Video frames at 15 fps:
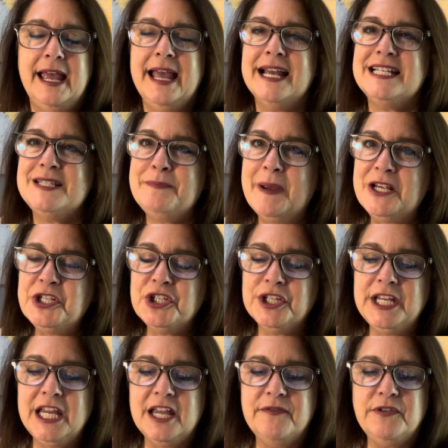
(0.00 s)

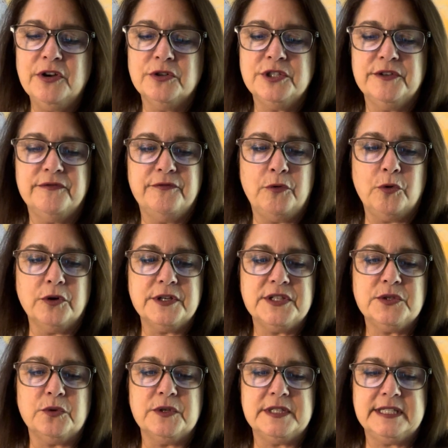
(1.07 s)
especially if you're
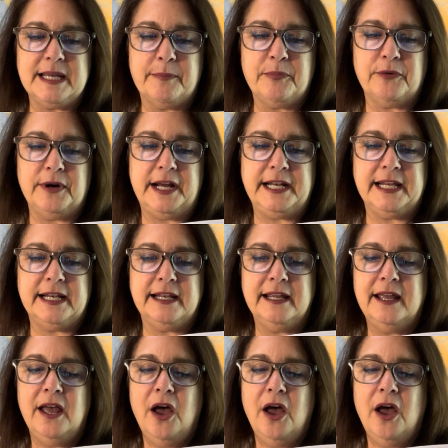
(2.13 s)
divorced or separated.